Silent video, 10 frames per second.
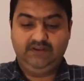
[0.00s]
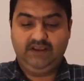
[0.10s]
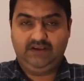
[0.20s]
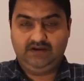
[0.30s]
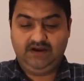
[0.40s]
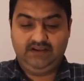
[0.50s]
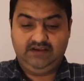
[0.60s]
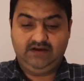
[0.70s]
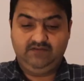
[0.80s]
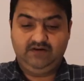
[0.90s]
like I
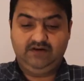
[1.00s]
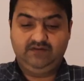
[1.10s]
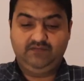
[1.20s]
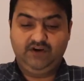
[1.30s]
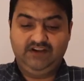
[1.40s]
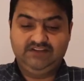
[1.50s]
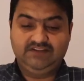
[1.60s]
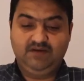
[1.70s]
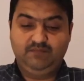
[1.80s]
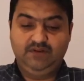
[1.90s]
covered, for an
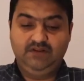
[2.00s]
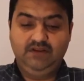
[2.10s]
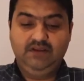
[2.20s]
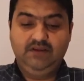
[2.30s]
example,